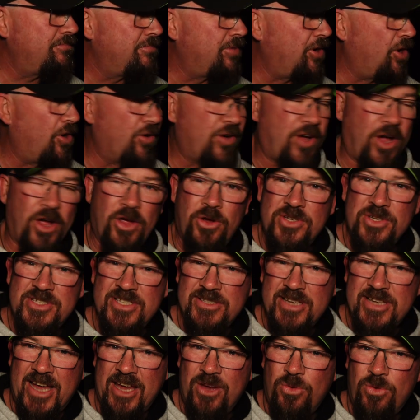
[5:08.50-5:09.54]
but I'll go
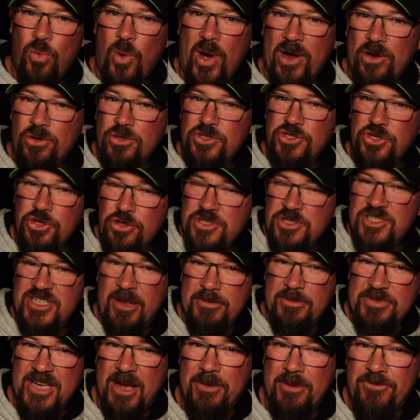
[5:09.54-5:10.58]
say one or two
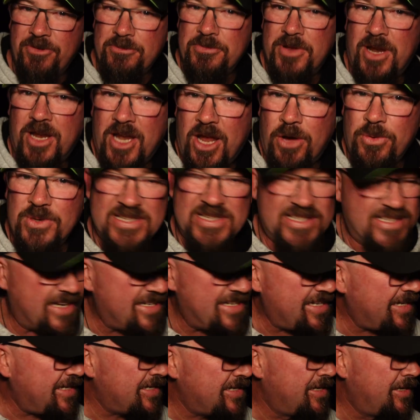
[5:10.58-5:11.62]
steps up from the lowest
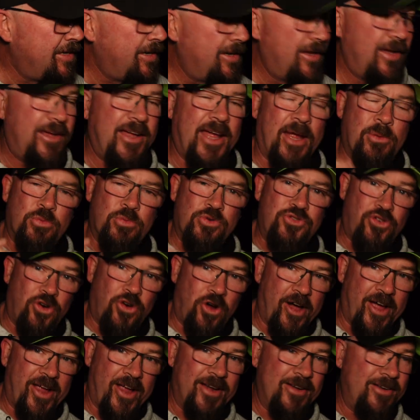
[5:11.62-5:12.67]
setting and we'll
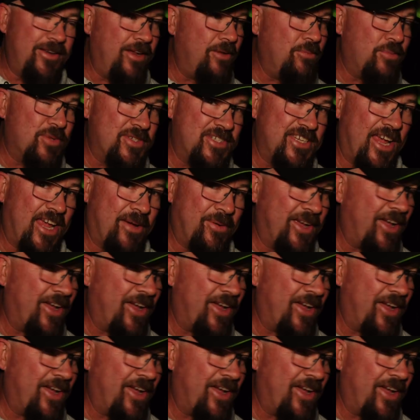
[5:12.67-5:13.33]
try it and we'll see how we